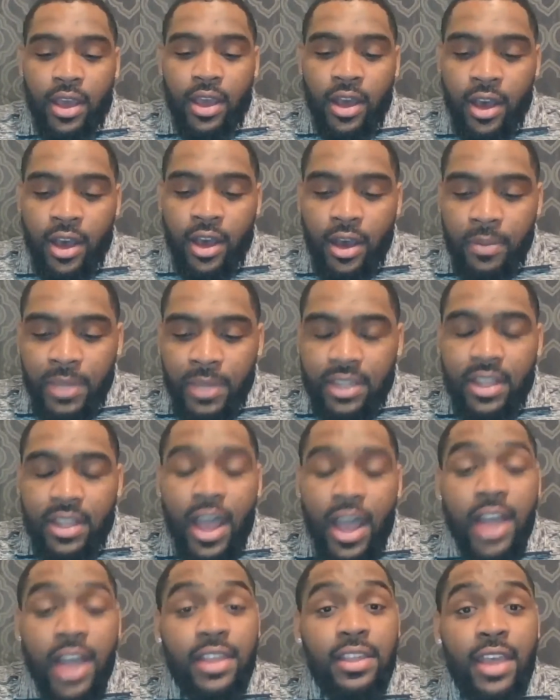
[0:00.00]
It's
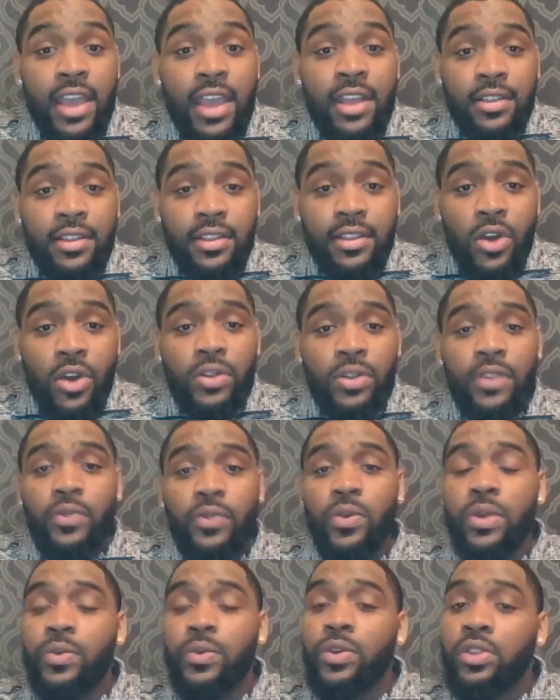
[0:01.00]
not set in stone
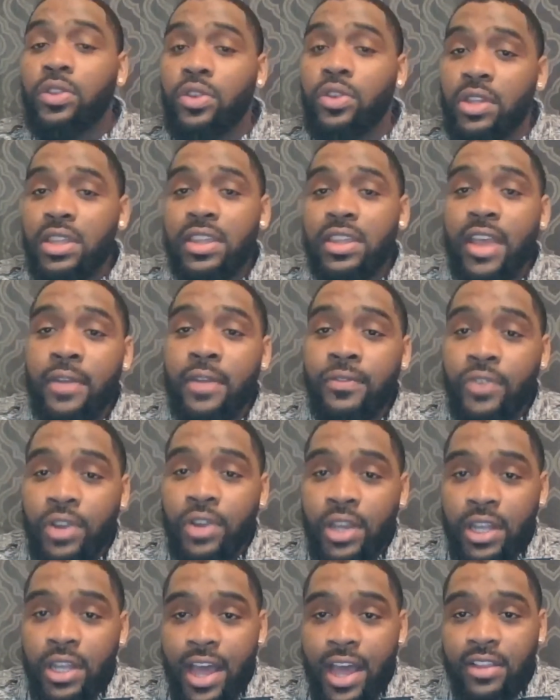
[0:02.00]
if we will do the same
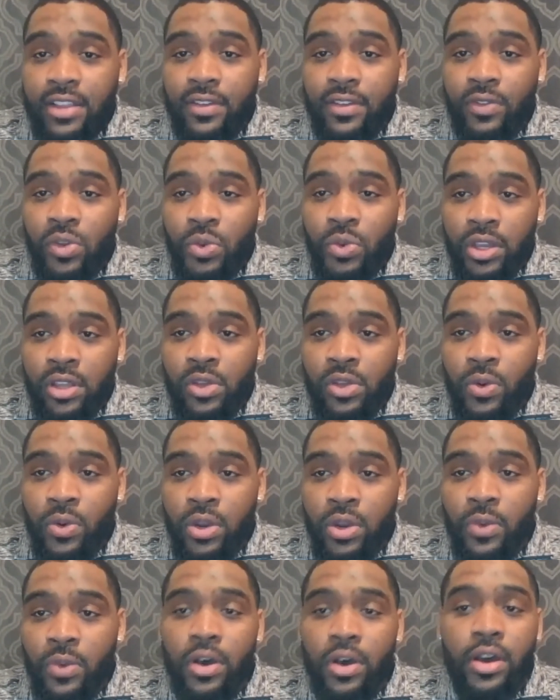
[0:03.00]
for the class of
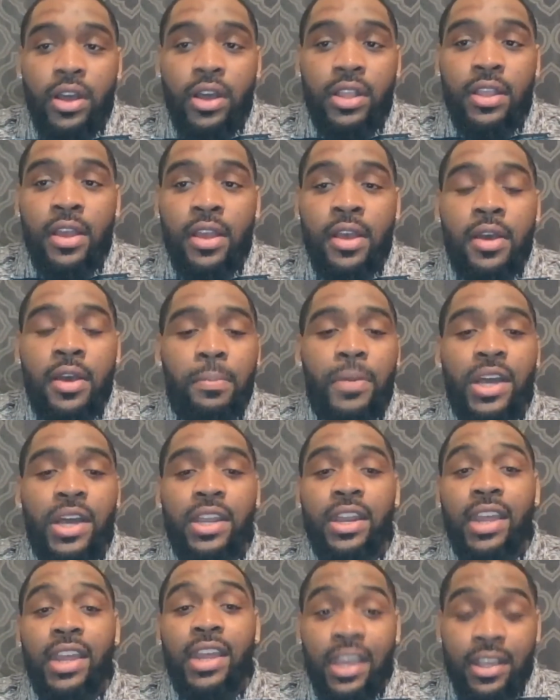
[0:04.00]
2021,
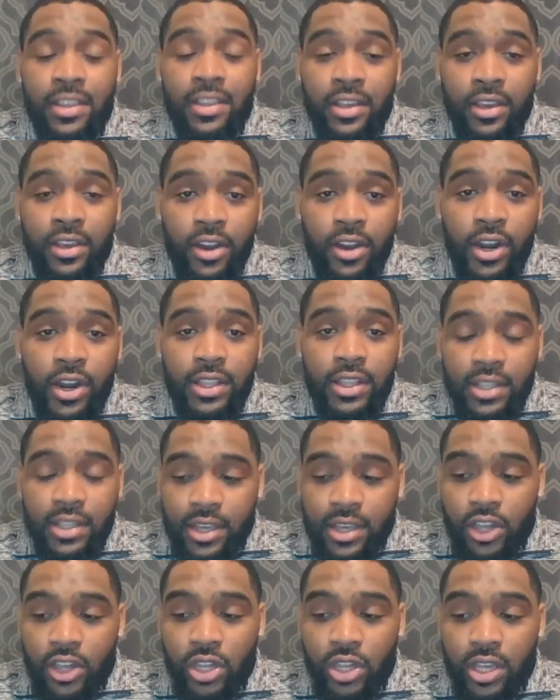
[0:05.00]
but it is in current
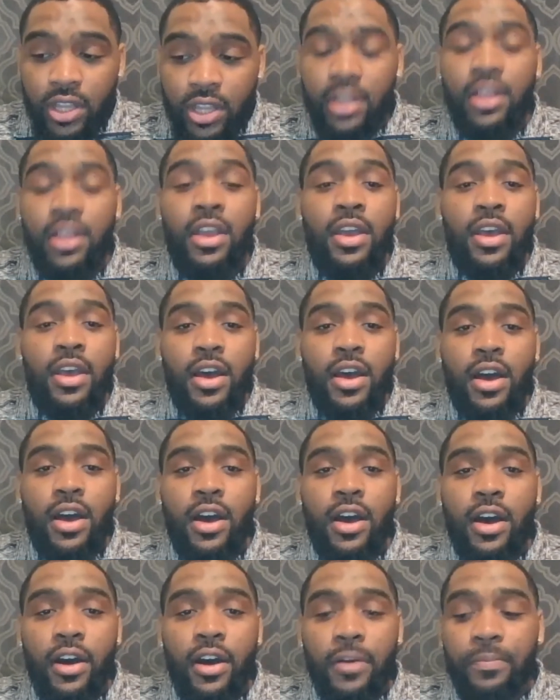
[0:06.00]
discussion.
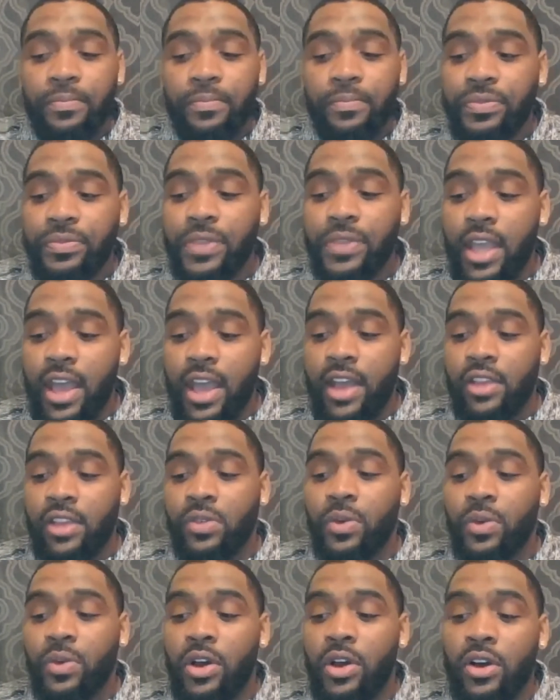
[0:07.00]

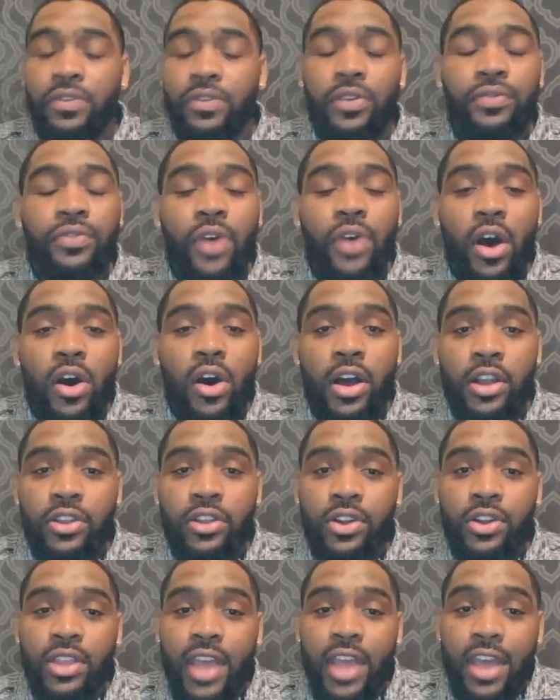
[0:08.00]
As well, if you fall
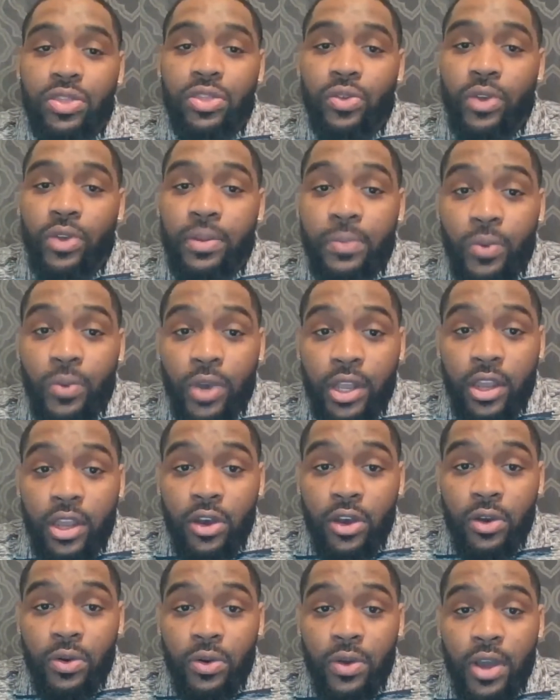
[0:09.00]
under that
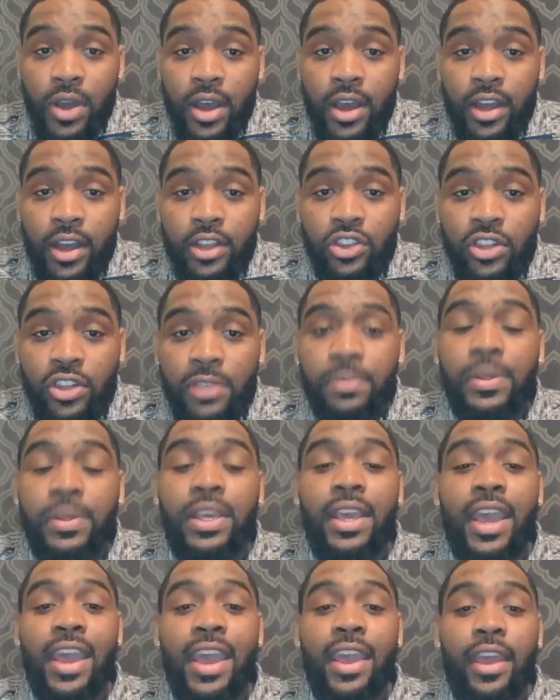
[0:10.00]
3.0
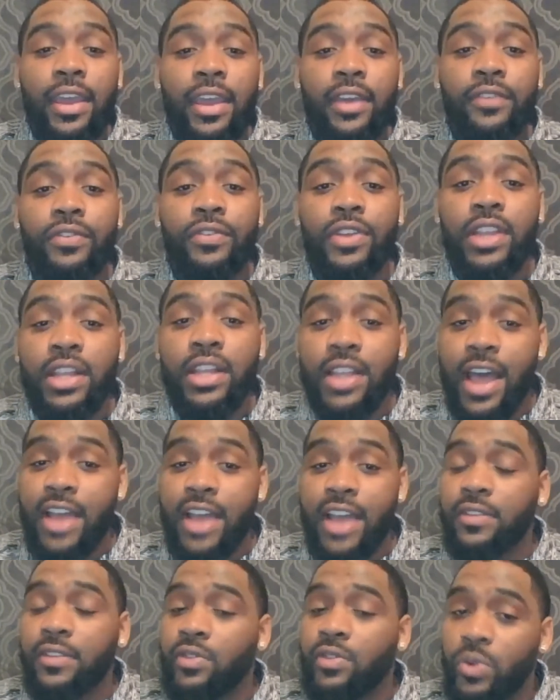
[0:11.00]
GPA for the
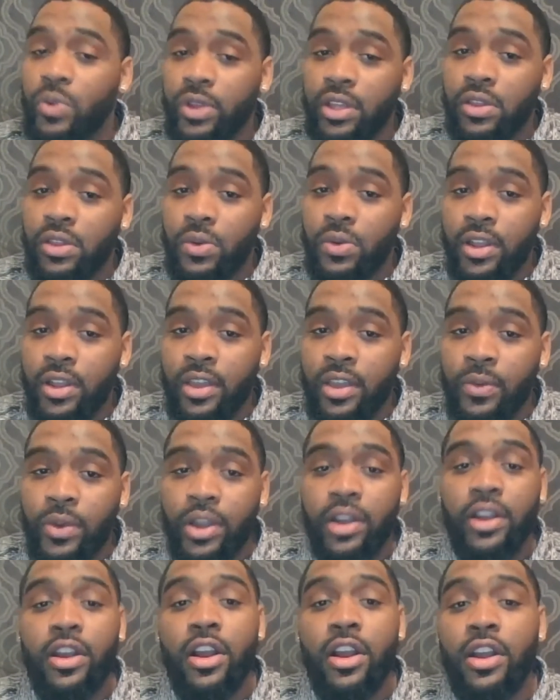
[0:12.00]
class of 2020, we
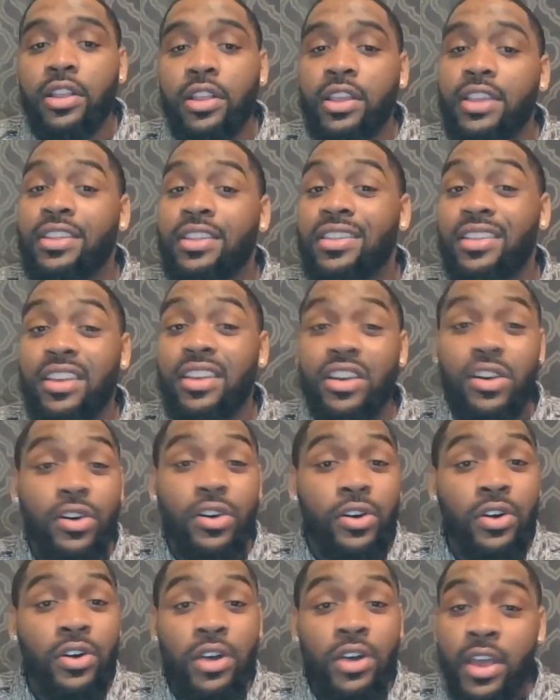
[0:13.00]
are currently
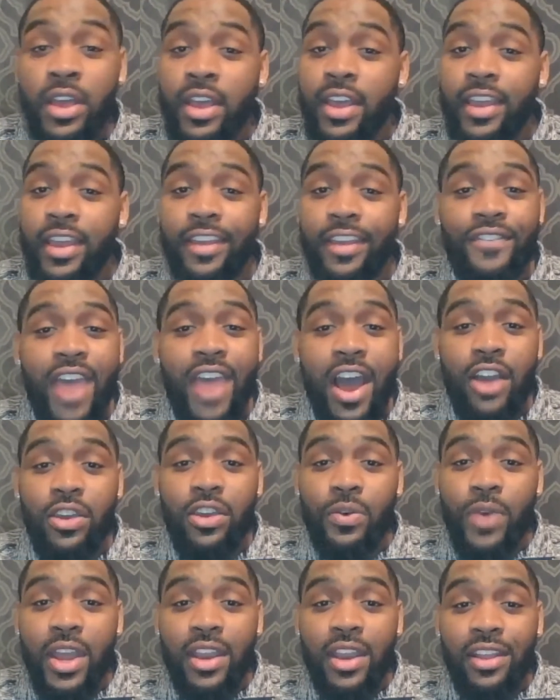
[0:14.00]
still
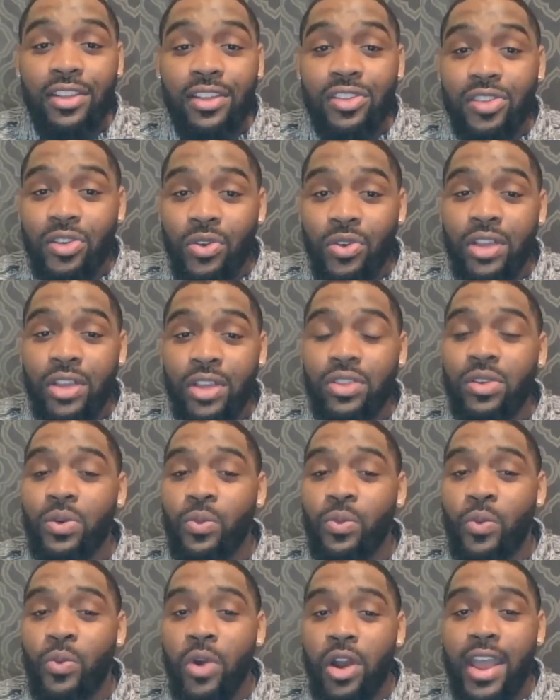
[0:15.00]
evaluating students who
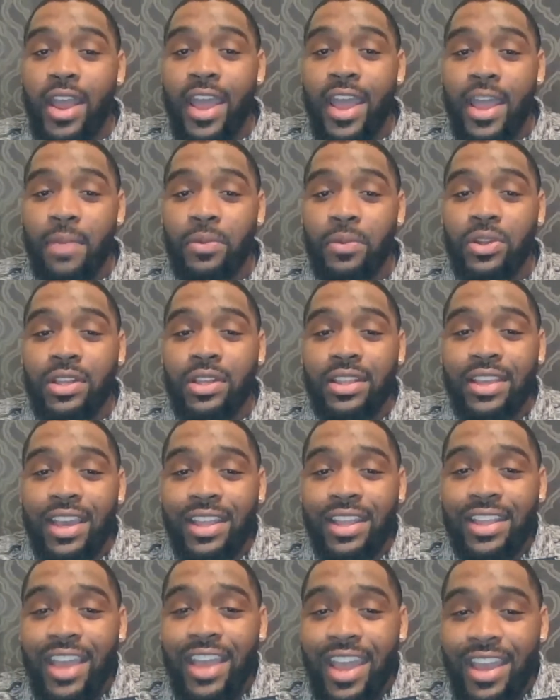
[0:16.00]
weren't able to take
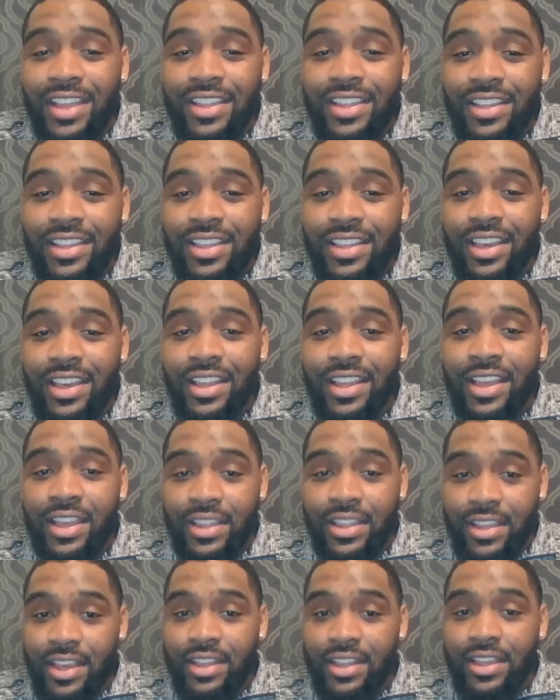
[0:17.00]
the ACT and
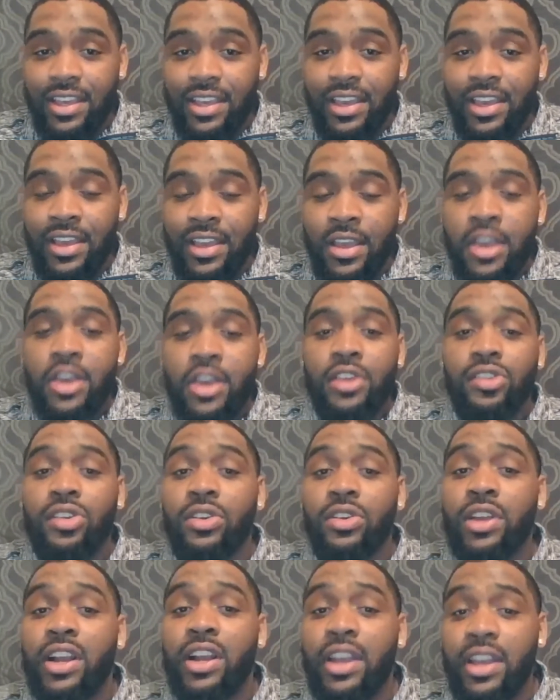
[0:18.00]
SAT. So
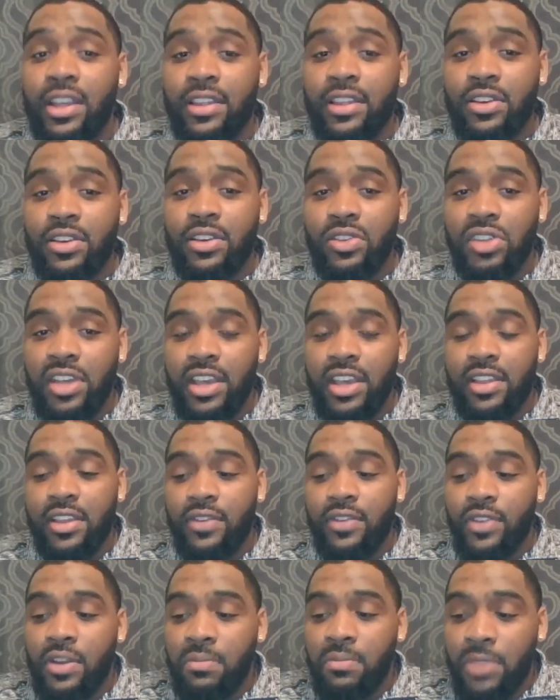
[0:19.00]
there is still chance of
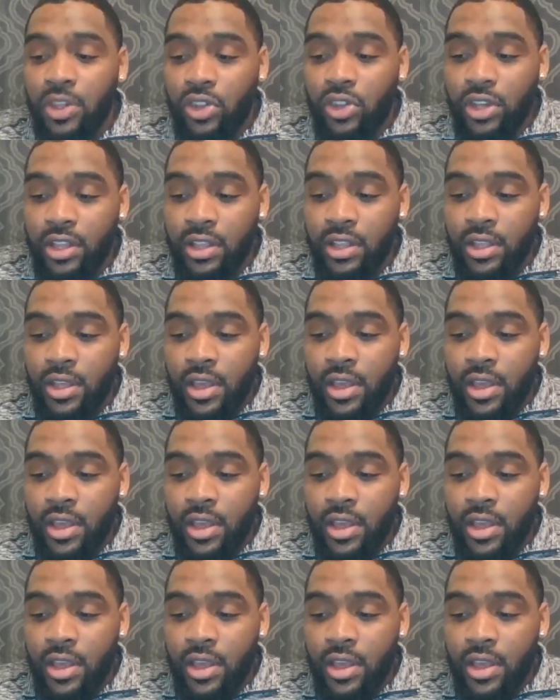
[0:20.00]
an admission.